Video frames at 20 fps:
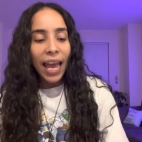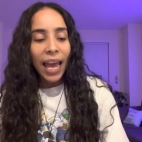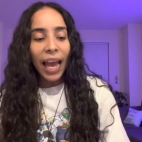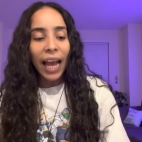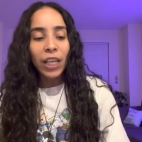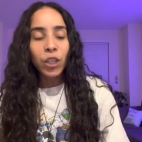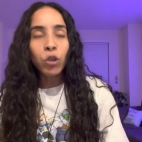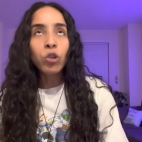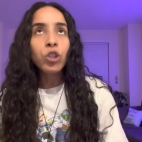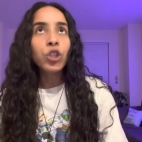
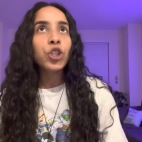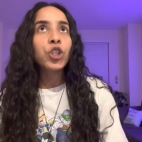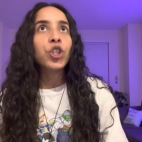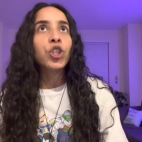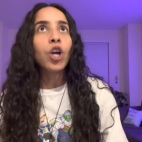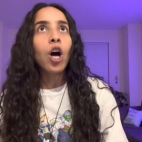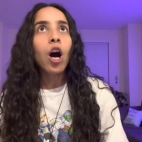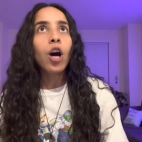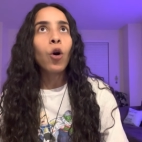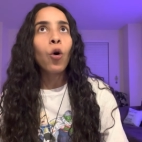And you just
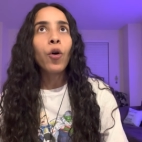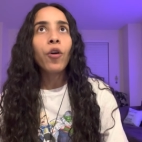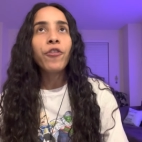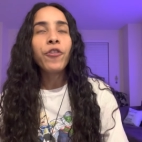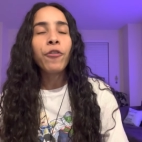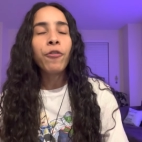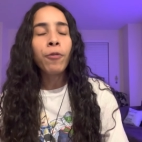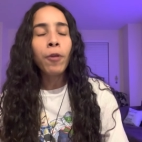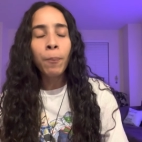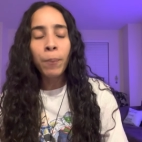thought, or
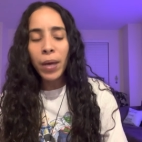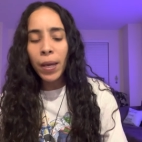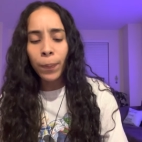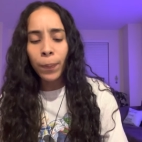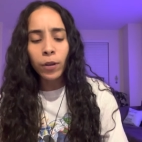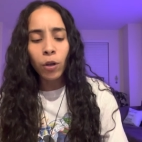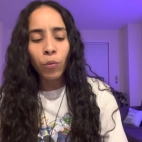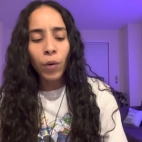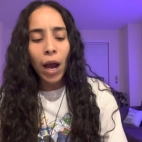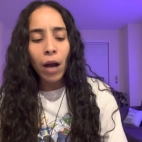if the
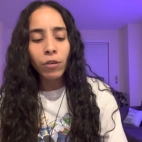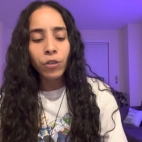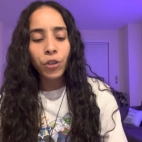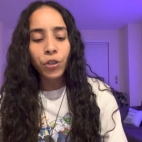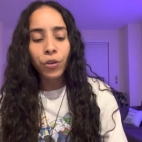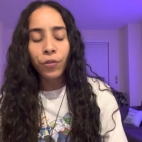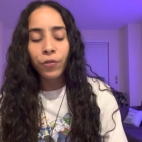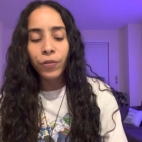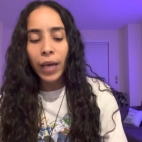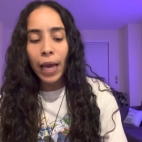people around you,
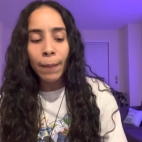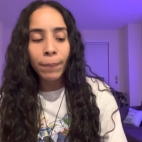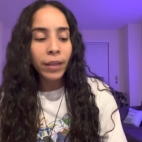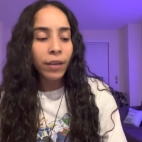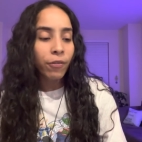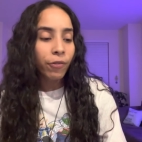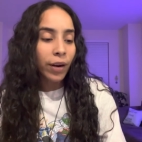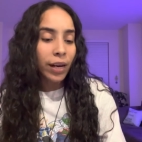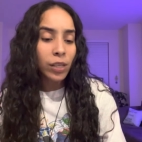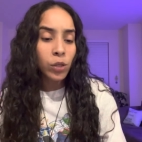your family,
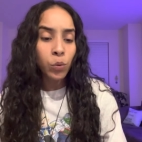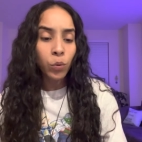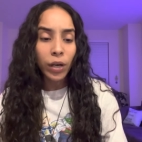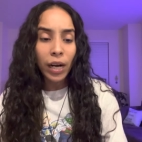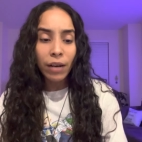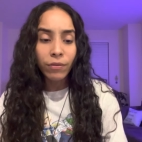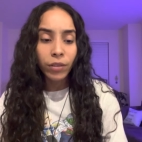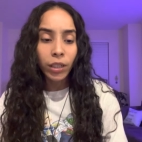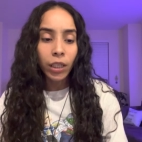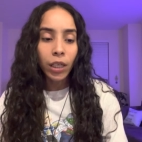friends,
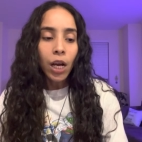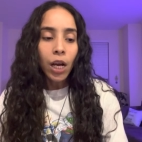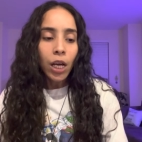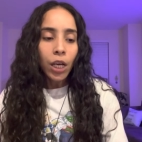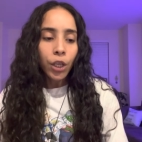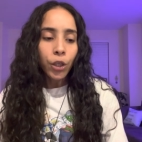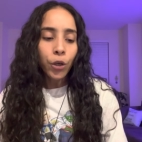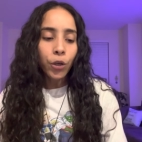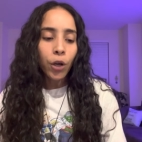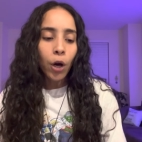whatever,
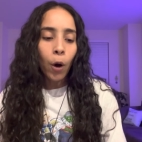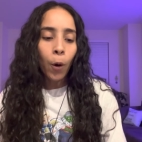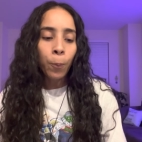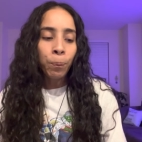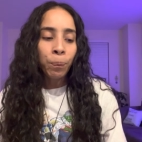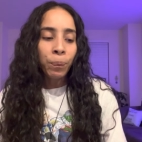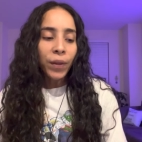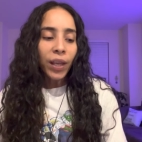you know,